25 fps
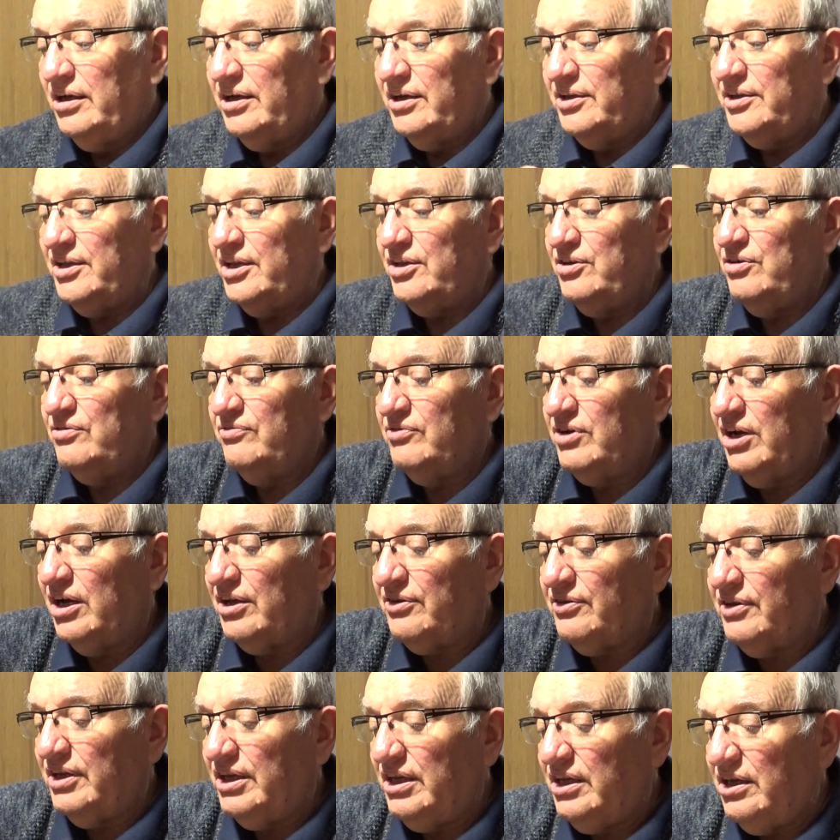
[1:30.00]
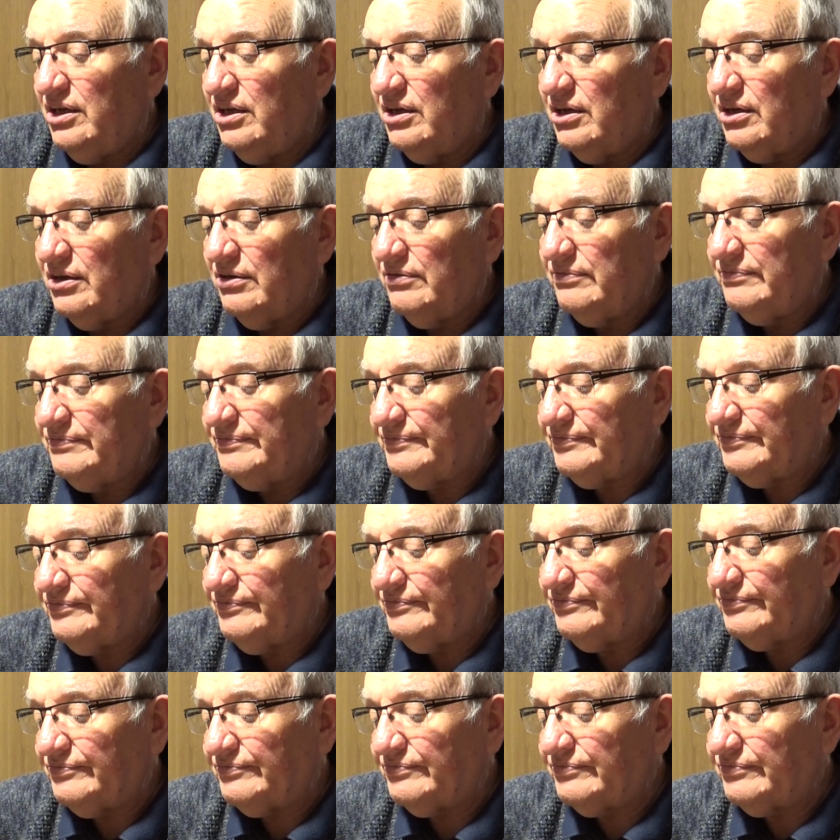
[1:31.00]
and then you've got the
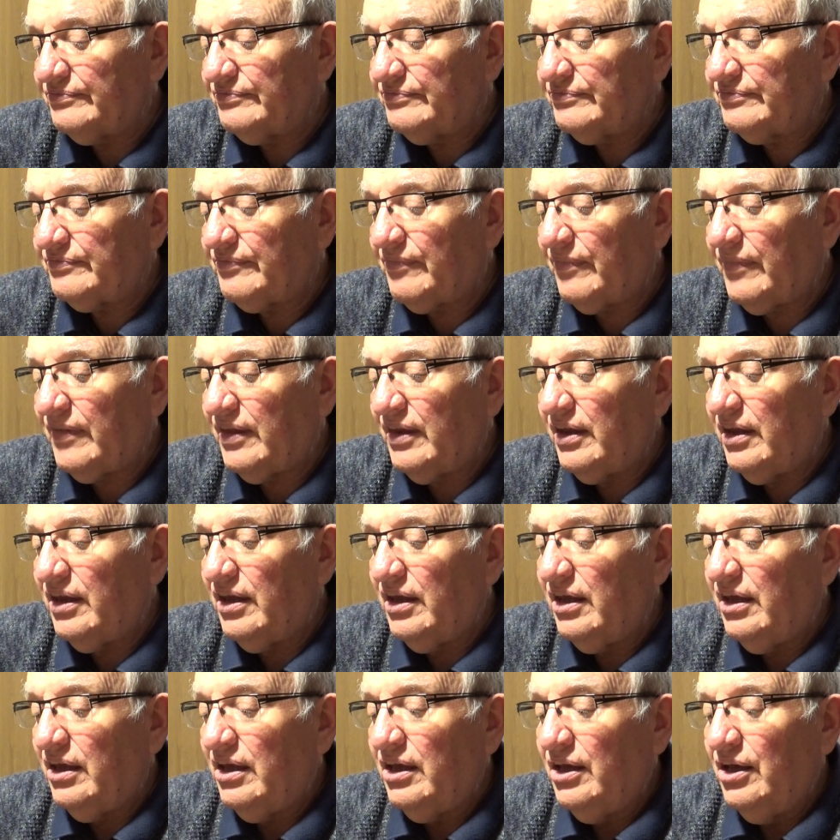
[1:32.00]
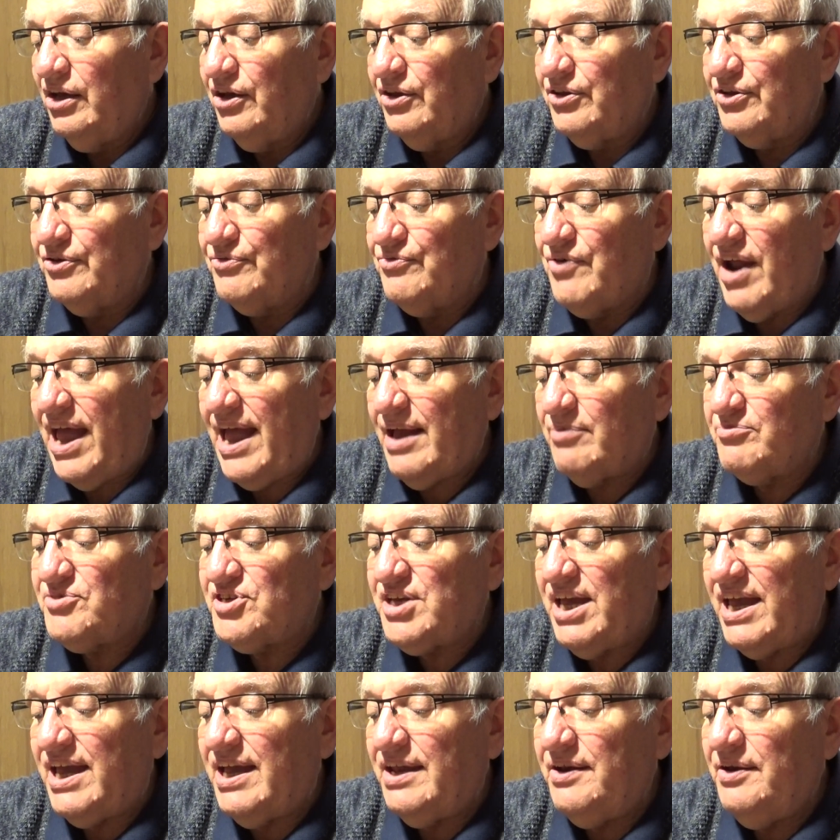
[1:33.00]
uh, the ram's
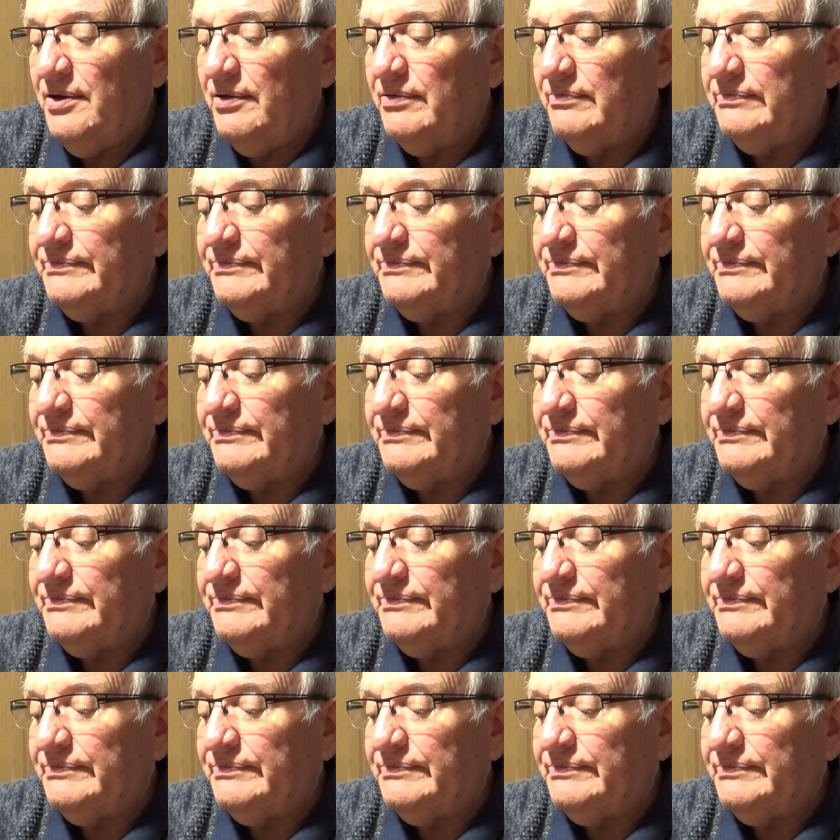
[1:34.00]
head